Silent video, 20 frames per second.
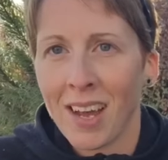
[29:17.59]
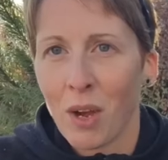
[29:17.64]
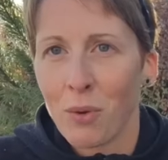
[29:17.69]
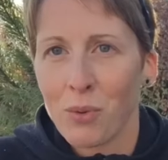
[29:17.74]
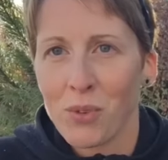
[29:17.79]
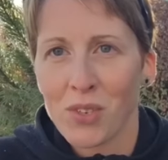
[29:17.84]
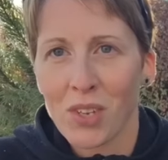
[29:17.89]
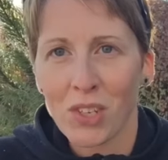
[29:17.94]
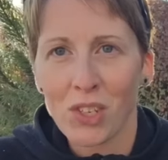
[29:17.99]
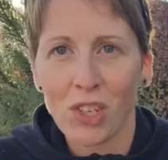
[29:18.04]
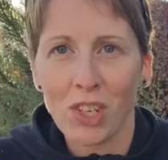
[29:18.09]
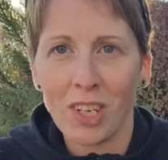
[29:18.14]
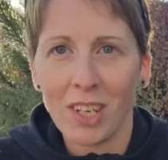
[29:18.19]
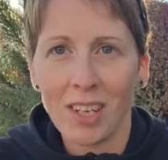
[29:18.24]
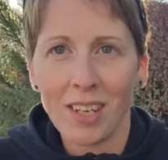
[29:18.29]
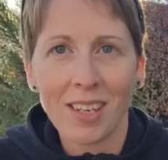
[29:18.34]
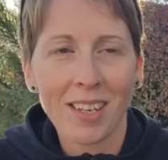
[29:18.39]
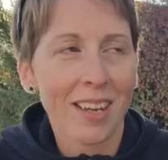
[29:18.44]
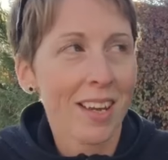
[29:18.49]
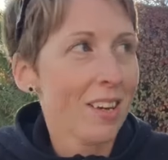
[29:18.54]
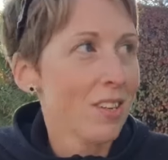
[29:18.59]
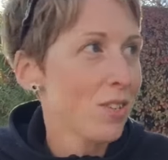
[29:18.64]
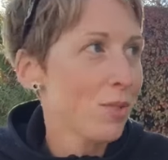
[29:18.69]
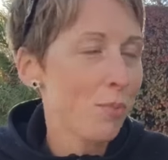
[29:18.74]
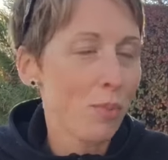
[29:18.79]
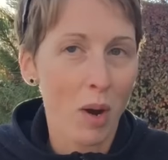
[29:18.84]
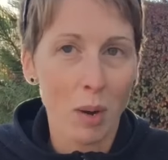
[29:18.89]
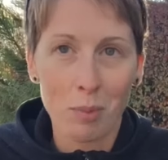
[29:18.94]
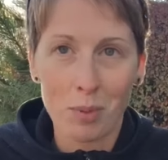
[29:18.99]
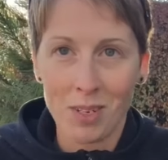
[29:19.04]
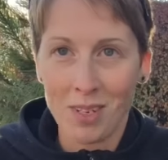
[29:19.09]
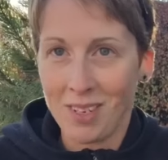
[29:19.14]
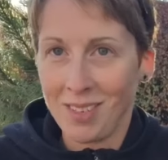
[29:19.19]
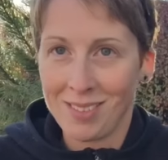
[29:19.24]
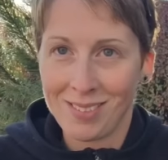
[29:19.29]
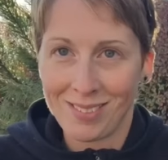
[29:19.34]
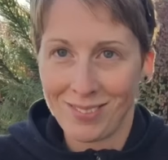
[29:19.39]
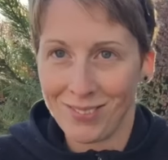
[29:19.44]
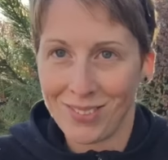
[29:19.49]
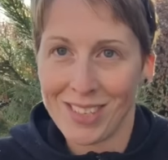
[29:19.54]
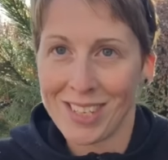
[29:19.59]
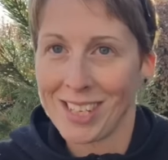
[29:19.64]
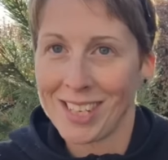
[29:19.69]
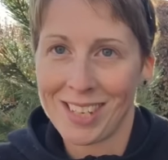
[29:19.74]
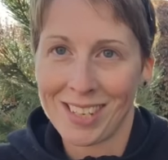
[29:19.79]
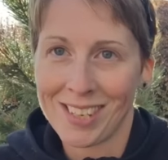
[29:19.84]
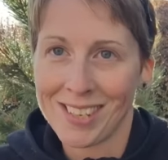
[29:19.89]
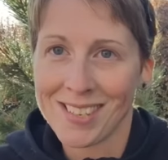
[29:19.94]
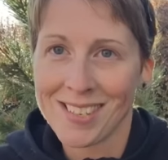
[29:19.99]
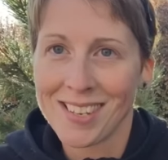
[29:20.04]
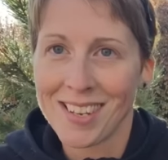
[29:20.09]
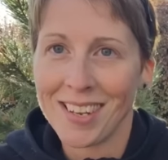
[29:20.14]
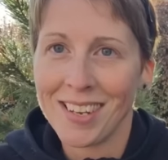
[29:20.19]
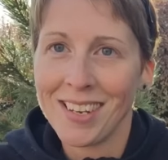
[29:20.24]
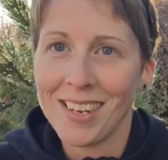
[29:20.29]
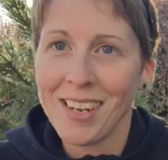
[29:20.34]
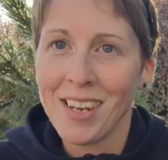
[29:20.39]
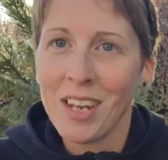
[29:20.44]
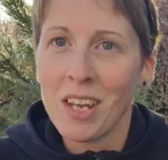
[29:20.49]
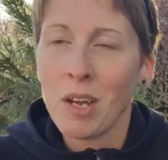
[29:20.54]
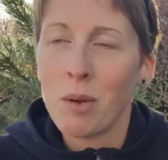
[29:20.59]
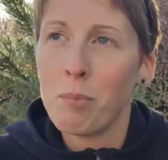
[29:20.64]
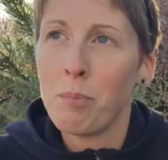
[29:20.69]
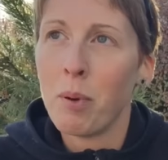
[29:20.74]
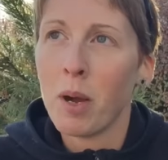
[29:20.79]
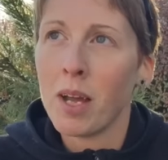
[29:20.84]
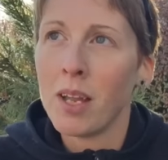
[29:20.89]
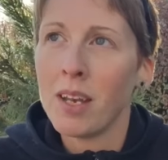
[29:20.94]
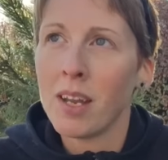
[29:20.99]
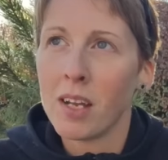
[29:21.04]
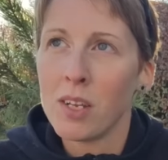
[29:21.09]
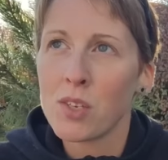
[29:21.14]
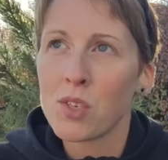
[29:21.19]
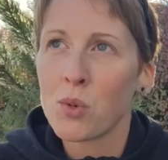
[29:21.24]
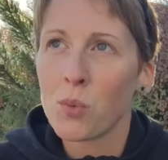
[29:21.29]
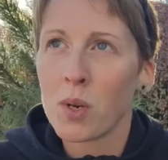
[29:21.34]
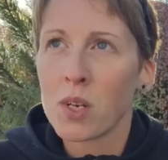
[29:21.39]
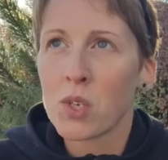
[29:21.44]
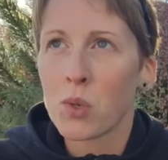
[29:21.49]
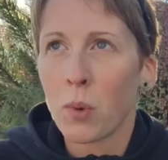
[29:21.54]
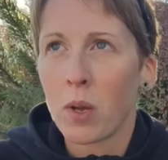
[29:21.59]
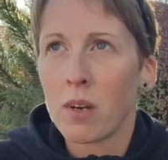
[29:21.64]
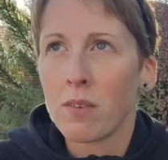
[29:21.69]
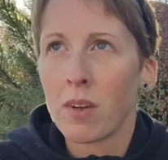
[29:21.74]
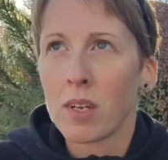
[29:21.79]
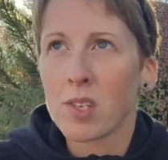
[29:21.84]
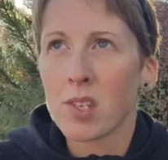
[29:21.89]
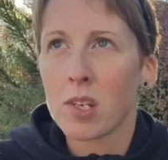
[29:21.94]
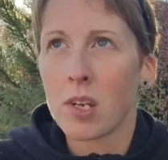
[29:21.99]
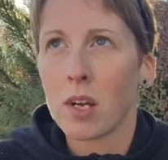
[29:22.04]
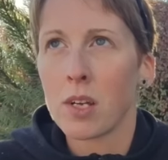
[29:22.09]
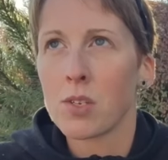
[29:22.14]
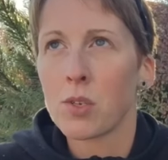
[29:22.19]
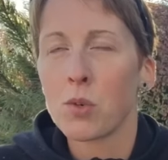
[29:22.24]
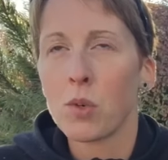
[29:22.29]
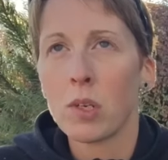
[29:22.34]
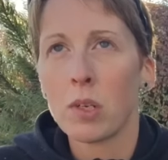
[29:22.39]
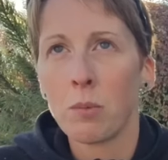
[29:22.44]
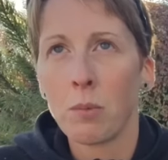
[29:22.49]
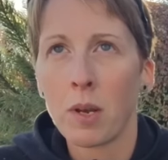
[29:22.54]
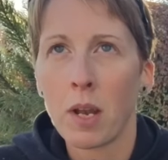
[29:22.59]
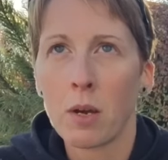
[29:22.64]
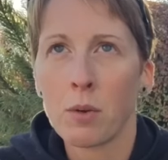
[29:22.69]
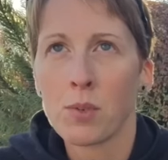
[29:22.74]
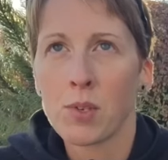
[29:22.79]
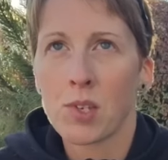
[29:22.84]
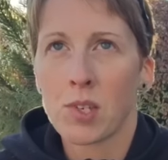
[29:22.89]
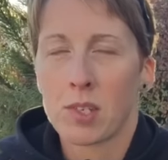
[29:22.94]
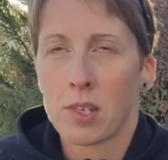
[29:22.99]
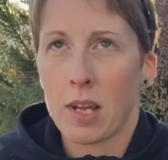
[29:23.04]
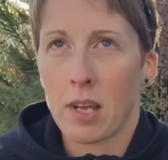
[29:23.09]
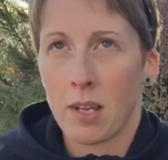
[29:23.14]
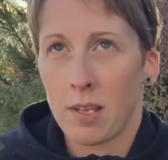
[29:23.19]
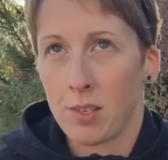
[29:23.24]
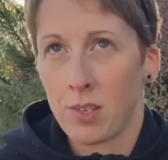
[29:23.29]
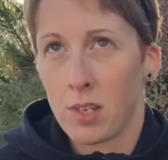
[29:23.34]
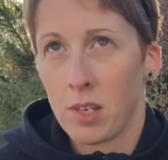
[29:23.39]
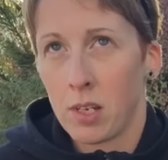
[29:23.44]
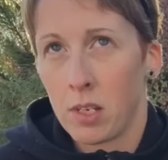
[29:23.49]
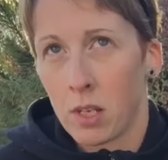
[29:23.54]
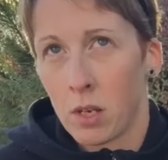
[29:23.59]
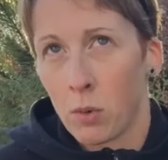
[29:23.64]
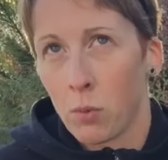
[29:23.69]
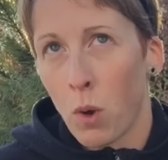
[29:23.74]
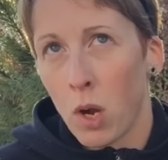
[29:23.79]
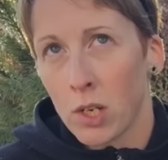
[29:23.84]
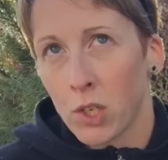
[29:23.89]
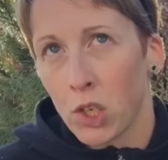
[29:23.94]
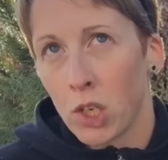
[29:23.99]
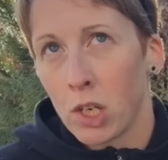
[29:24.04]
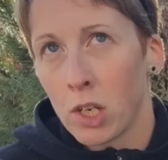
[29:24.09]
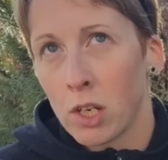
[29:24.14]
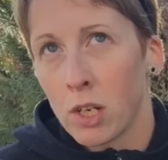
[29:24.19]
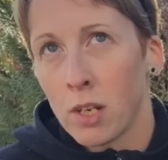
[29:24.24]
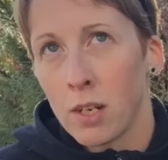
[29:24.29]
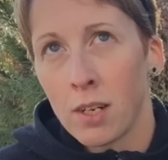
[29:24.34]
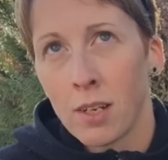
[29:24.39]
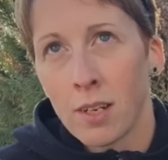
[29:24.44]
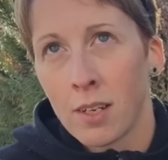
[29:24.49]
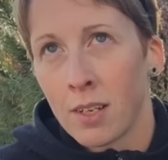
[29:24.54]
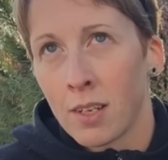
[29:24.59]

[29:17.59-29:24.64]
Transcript: I was such a geek. I was a preppy, ridiculous kid. But I used to wear a sweater vest in high school, and when I was sitting there watching her,